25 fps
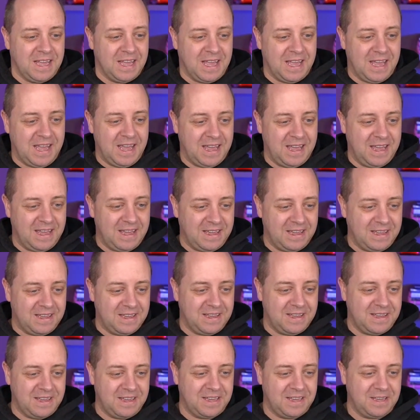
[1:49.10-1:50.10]

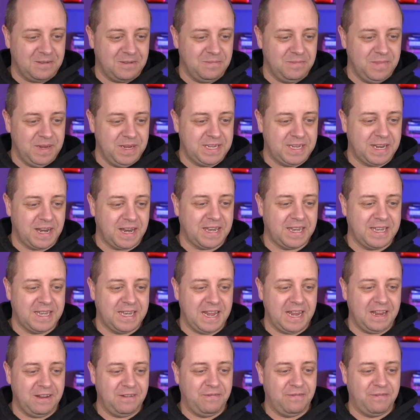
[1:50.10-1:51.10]
Mr.
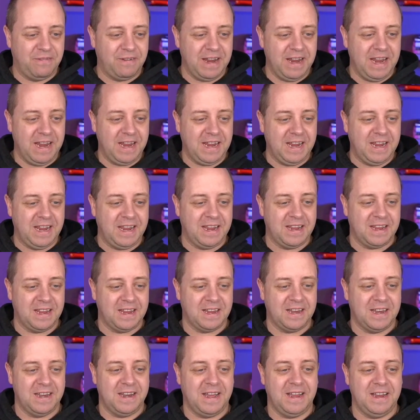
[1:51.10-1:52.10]
Tech Freak
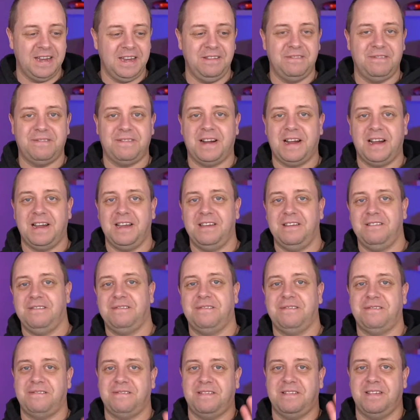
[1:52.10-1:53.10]

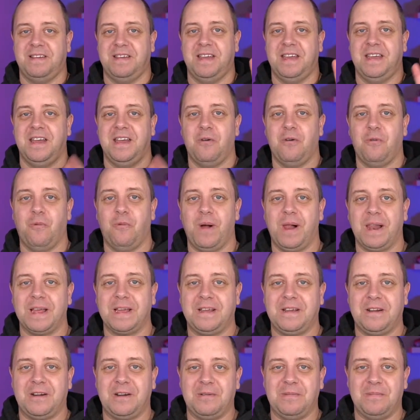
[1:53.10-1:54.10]
95,
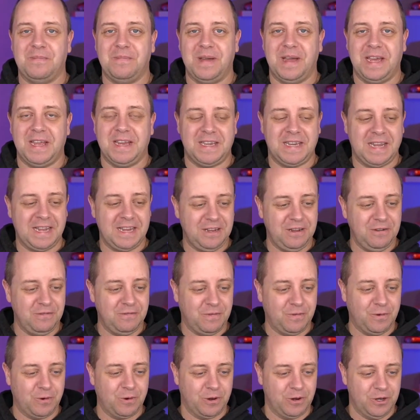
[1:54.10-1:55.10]
welcome and thank you
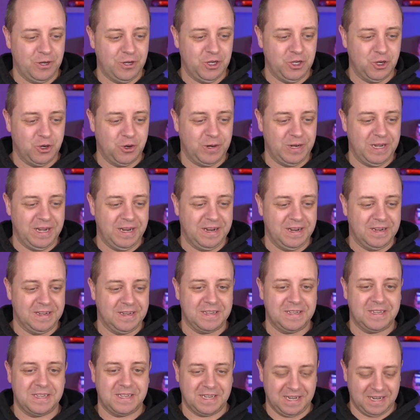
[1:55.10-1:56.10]
for joining
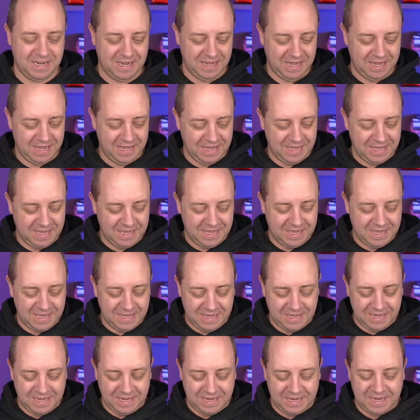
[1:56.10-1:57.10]
us.
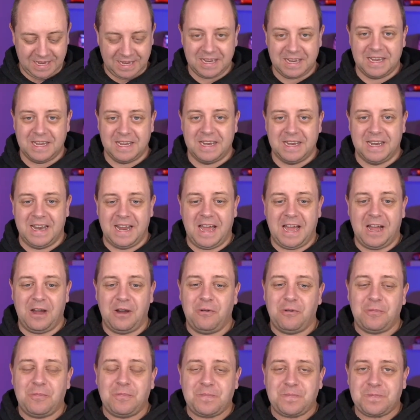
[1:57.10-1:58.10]

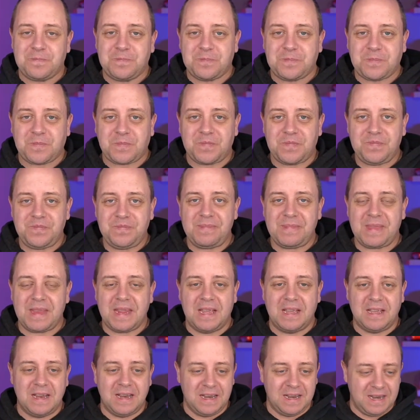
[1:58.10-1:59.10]
Now,
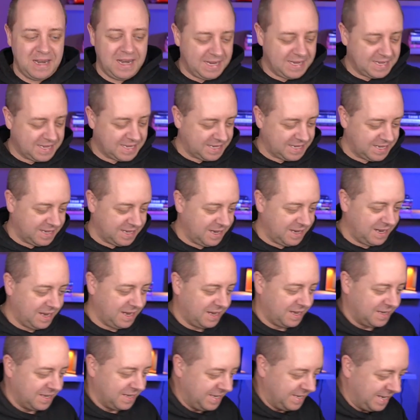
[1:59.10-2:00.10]
let's
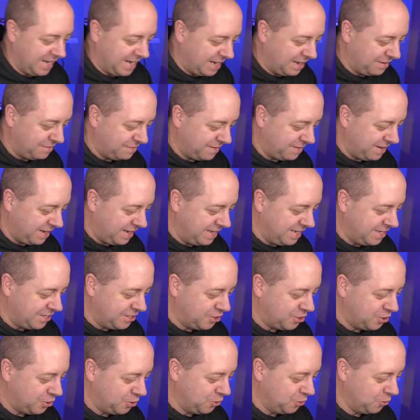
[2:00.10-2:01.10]
dive
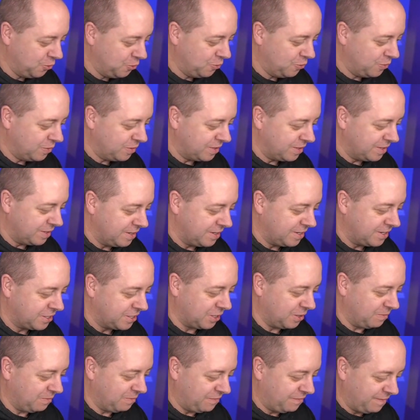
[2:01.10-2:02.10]
into
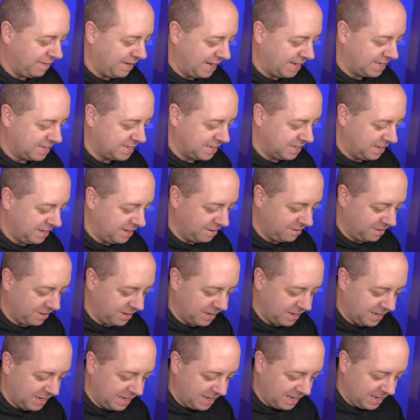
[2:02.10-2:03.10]
some facts here,
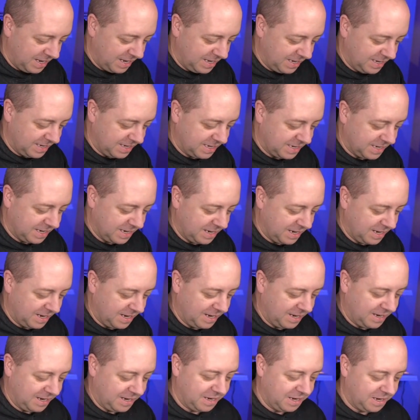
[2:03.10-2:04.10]
and
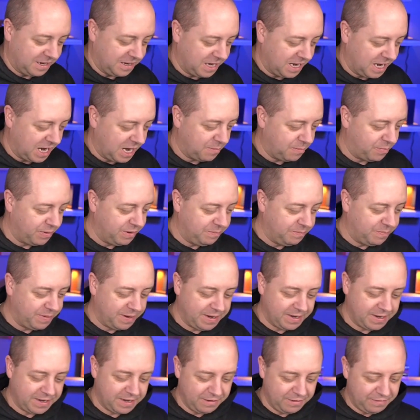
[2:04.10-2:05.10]
I
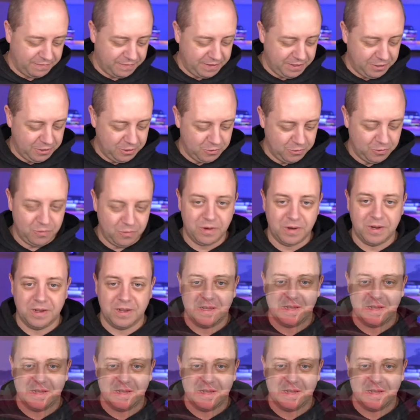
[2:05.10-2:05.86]
prepared a few